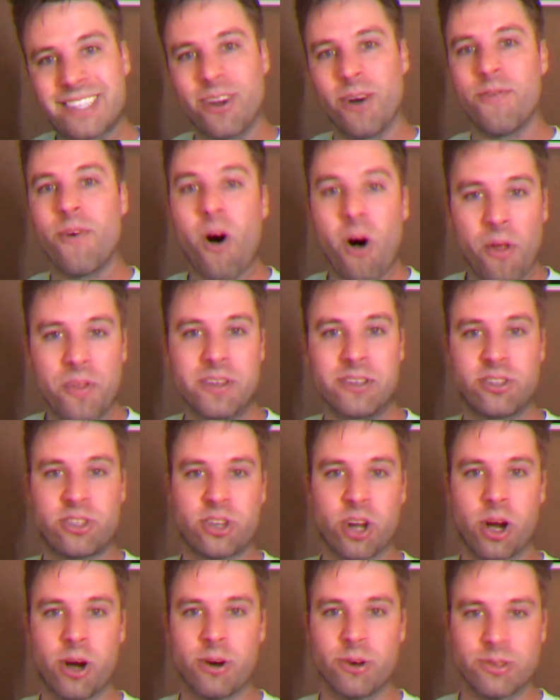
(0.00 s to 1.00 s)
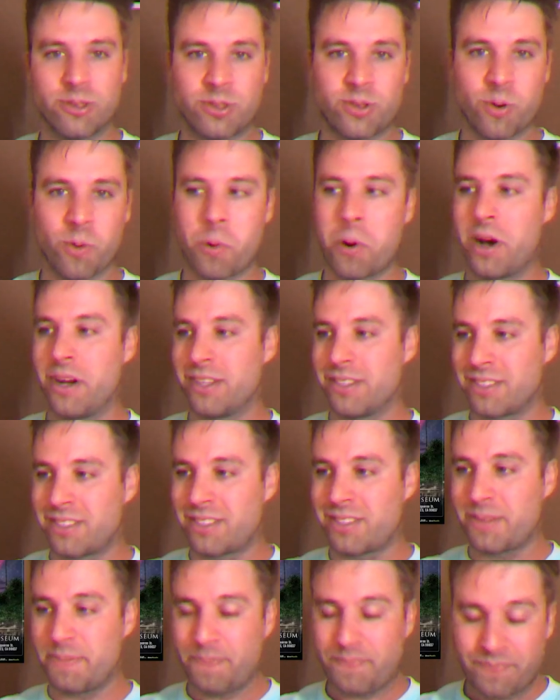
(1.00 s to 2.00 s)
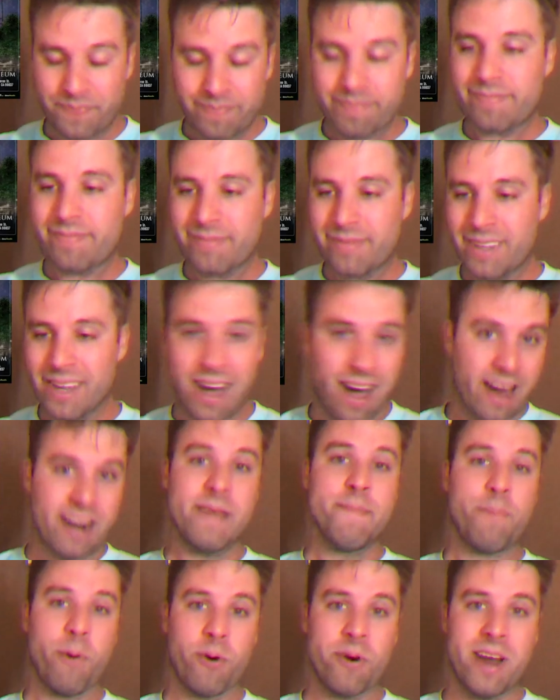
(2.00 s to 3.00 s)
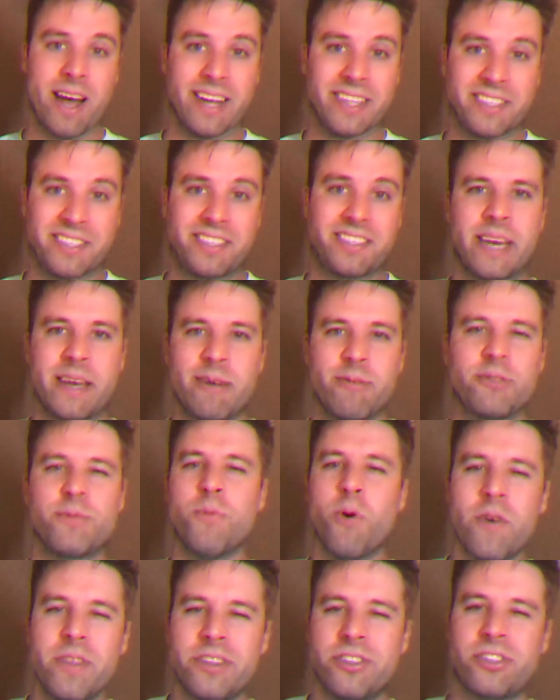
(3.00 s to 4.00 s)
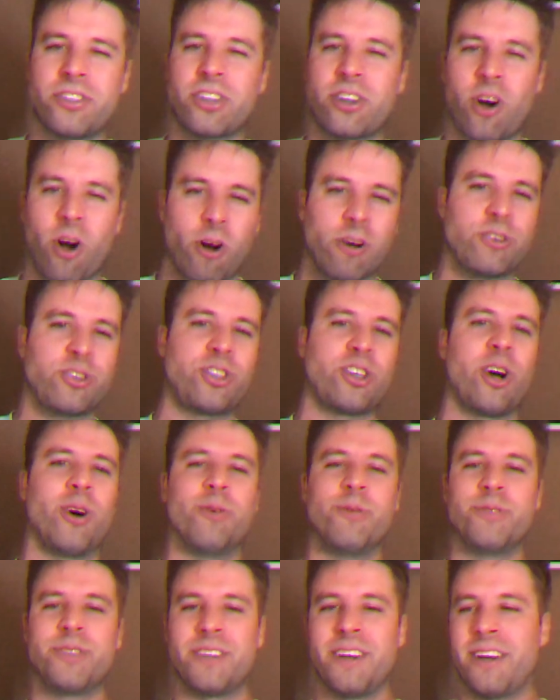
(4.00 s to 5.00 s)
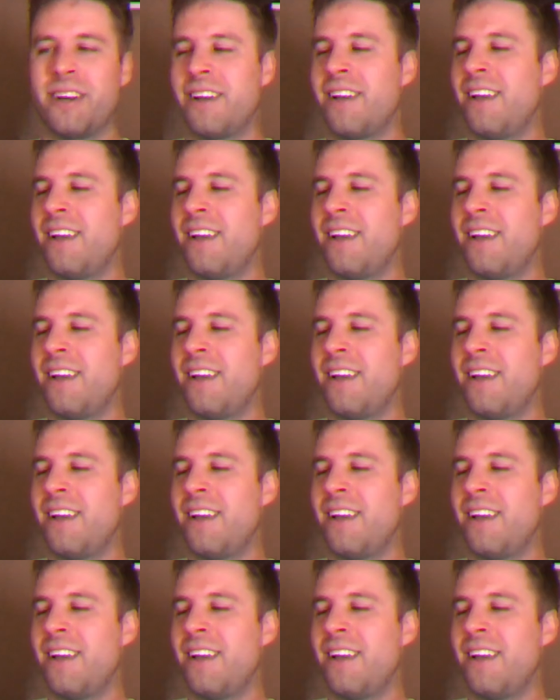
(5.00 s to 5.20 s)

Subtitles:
of all these shows was Hot Import Nights. It was more than just a car show. It was a